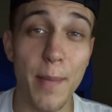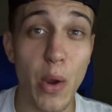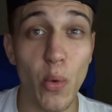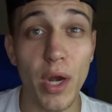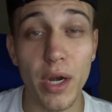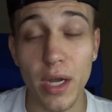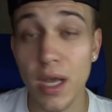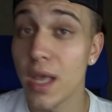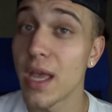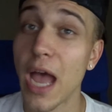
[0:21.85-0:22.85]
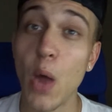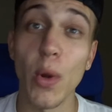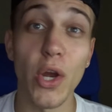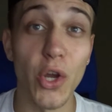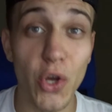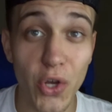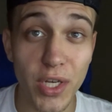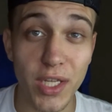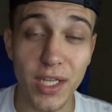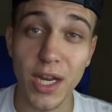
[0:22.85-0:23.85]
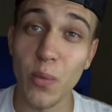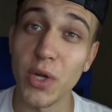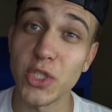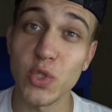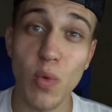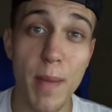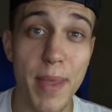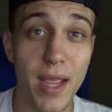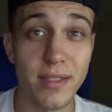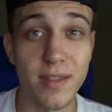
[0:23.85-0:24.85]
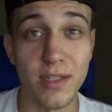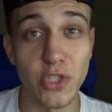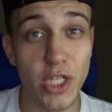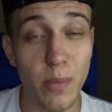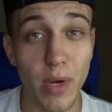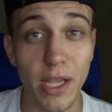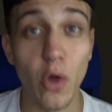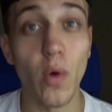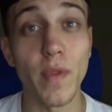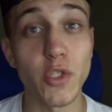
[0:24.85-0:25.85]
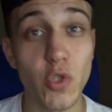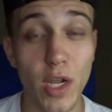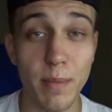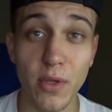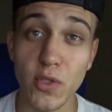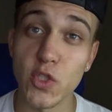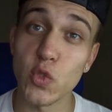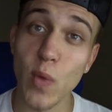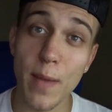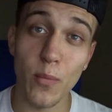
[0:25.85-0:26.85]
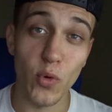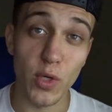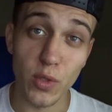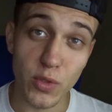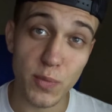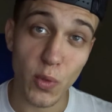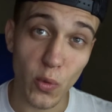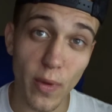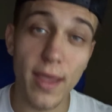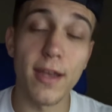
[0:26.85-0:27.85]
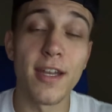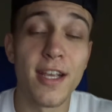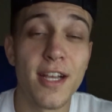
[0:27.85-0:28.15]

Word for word: I wear I wear a hoodie and I wear sweatpants in the gym when I go on the treadmill to sweat more, to lose more weight.